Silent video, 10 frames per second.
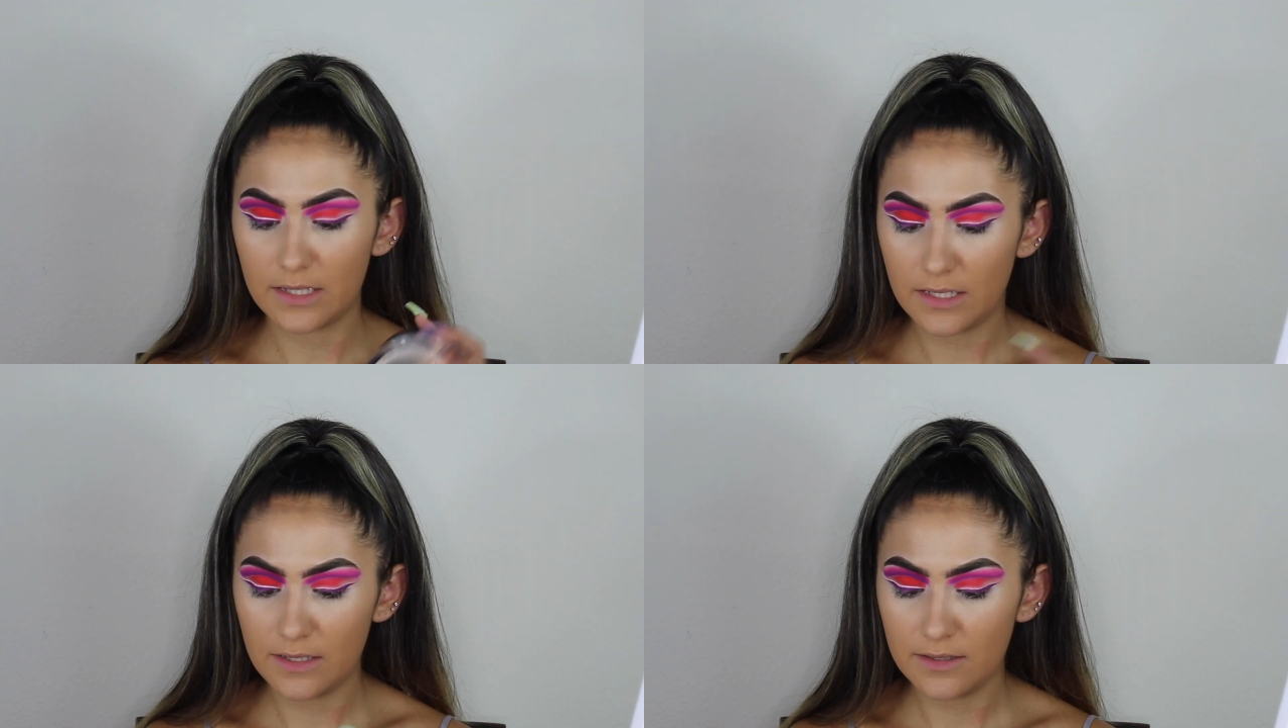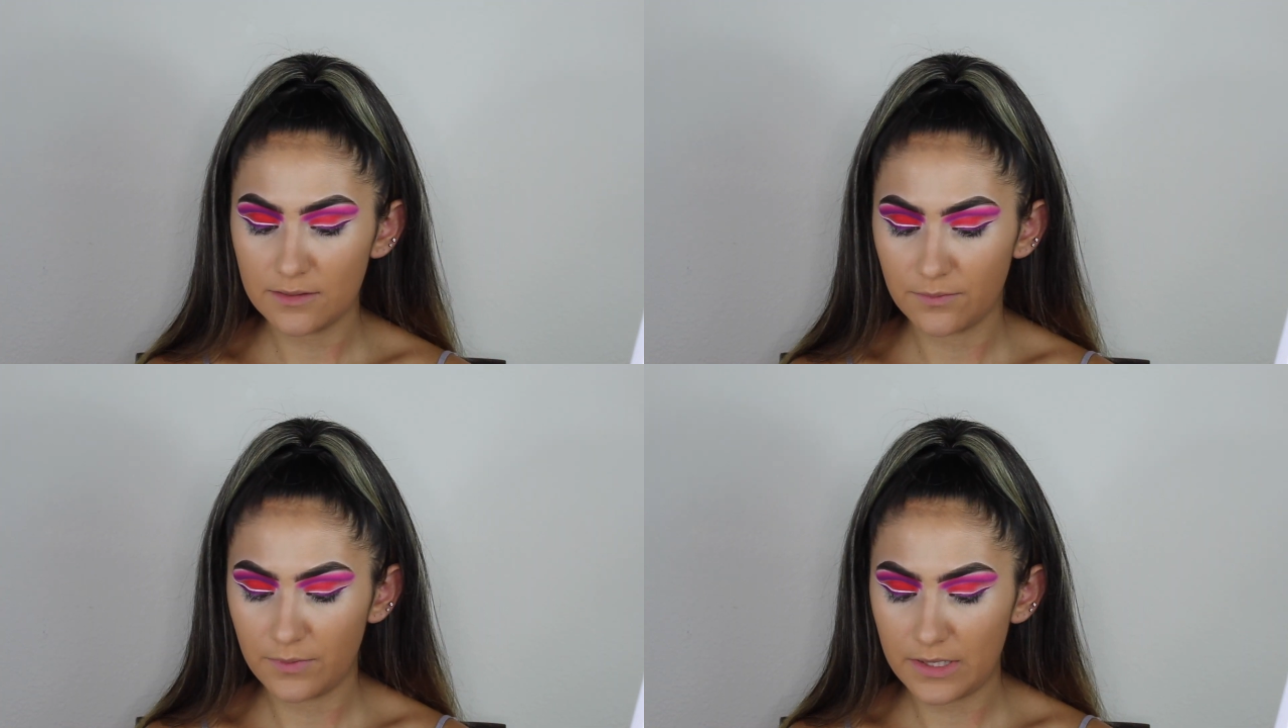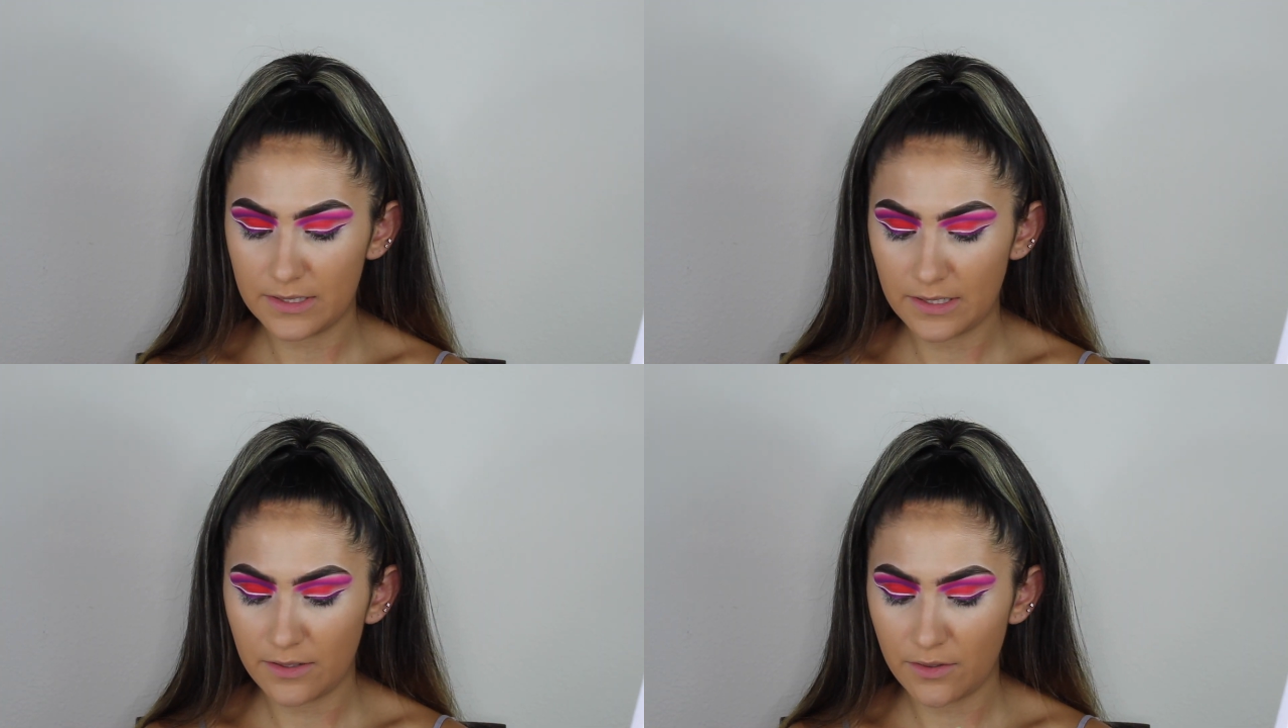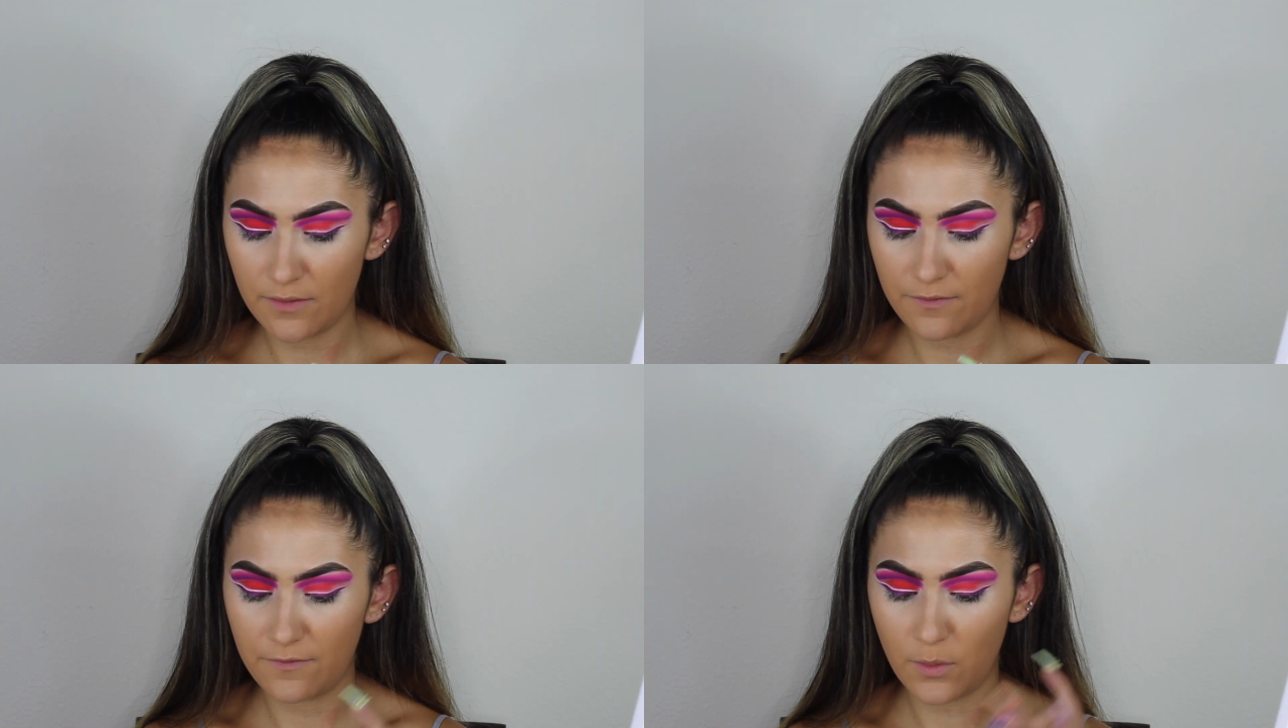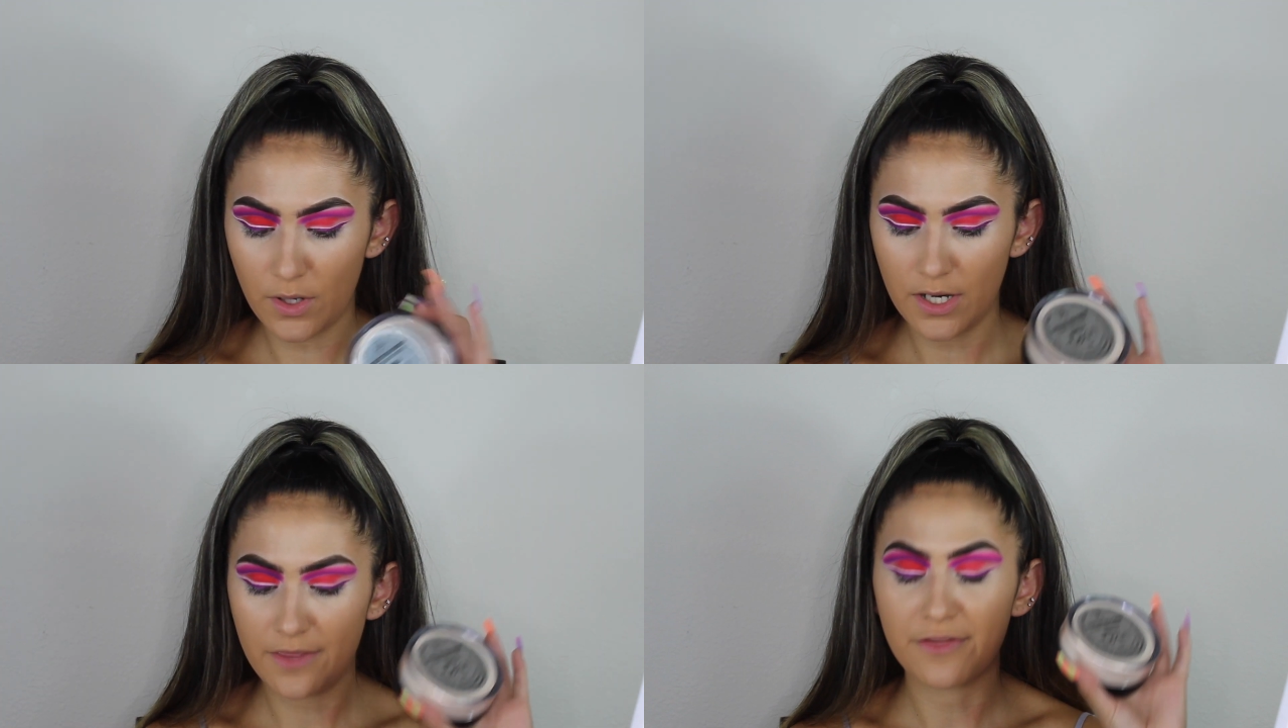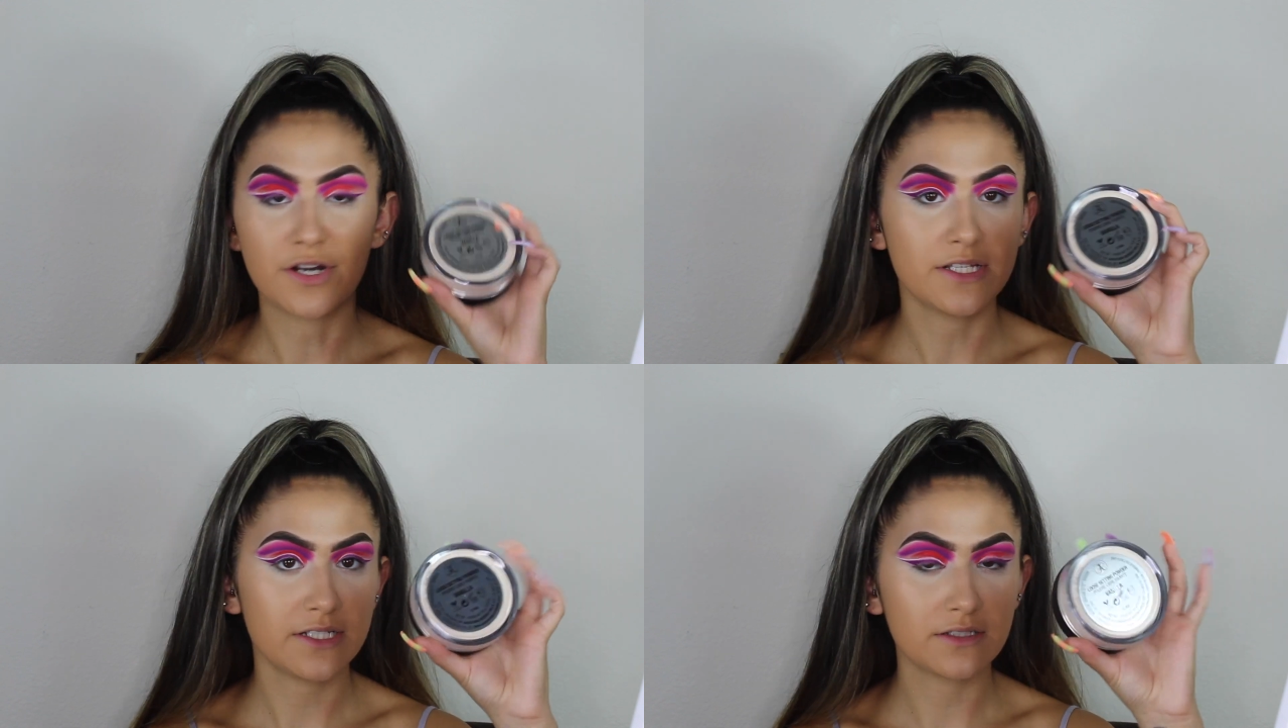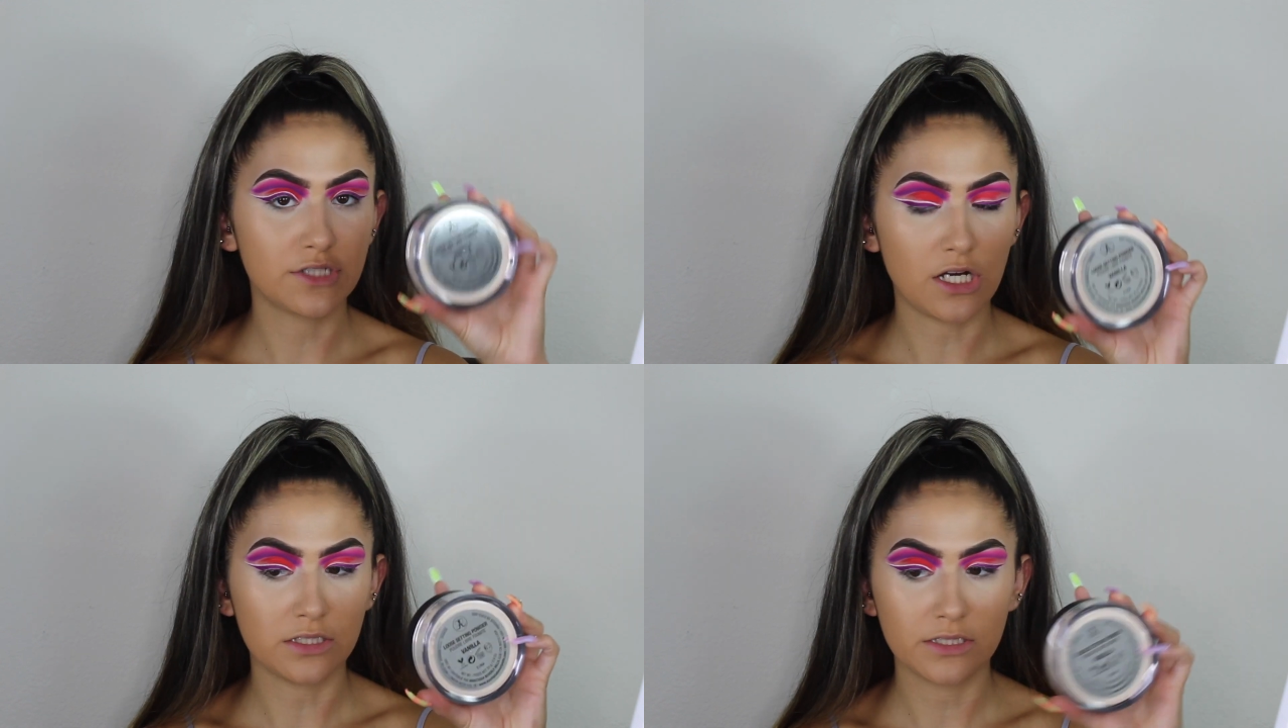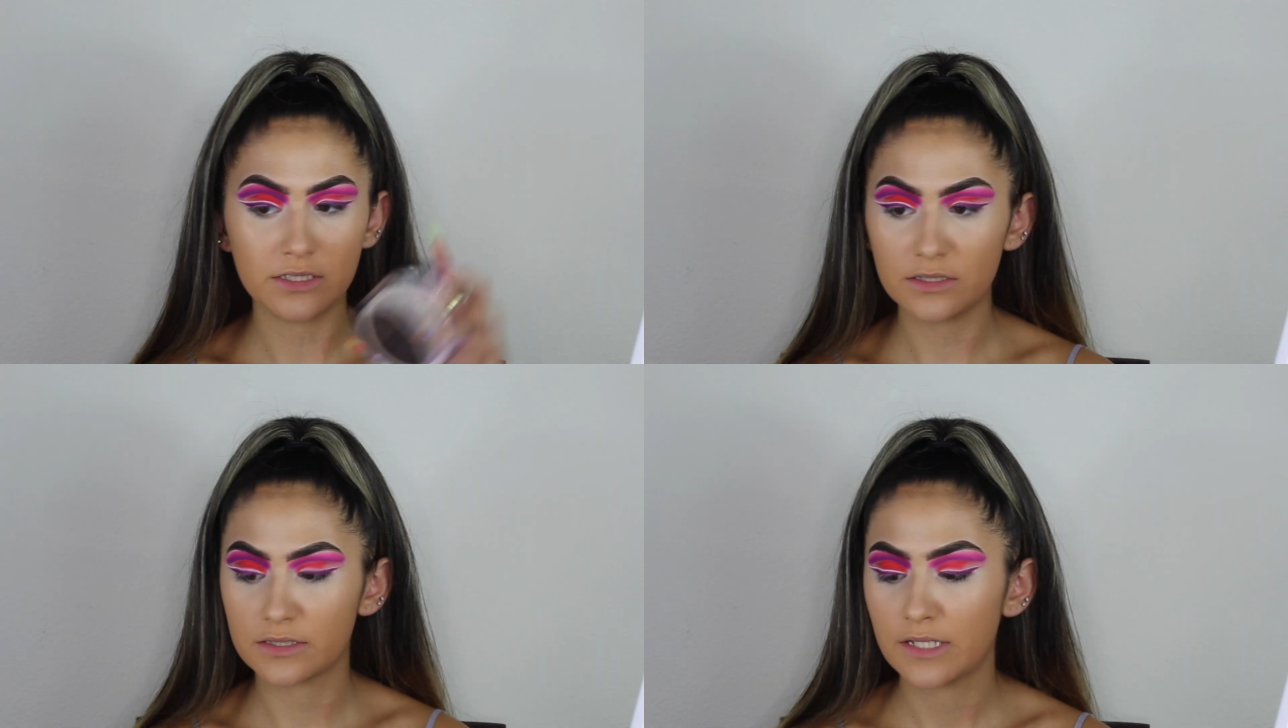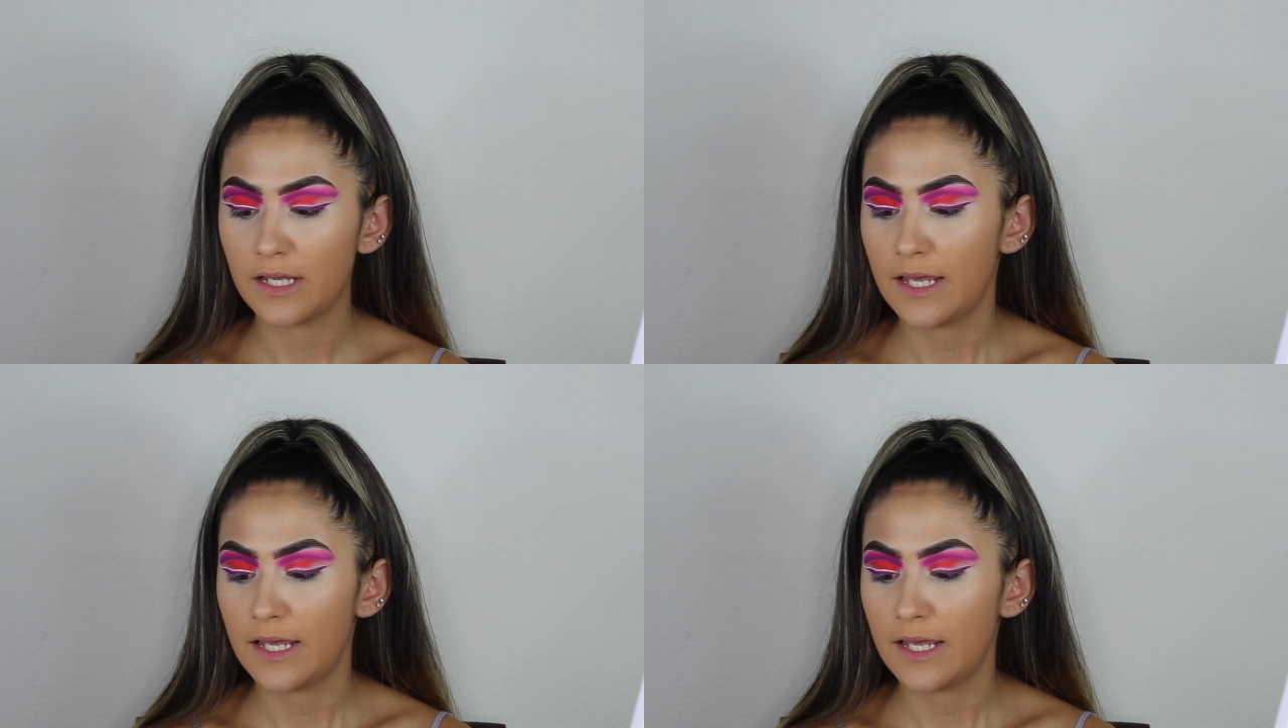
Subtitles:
These retail for $36.